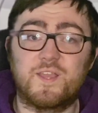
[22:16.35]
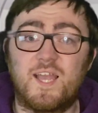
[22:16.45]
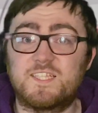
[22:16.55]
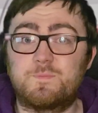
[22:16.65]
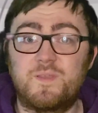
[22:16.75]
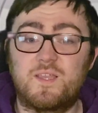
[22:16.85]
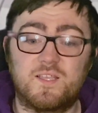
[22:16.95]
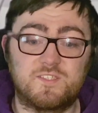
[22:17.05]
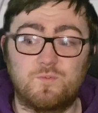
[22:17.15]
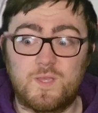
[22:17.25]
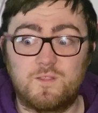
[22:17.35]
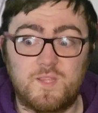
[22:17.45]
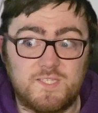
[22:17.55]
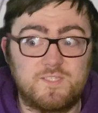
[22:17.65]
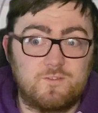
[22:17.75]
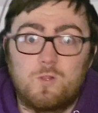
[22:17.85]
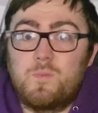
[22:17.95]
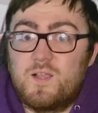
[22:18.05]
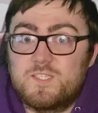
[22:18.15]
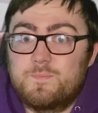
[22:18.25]
I can't speak as to whether this is all
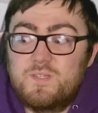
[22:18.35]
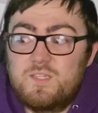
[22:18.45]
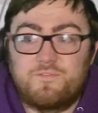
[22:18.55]
possible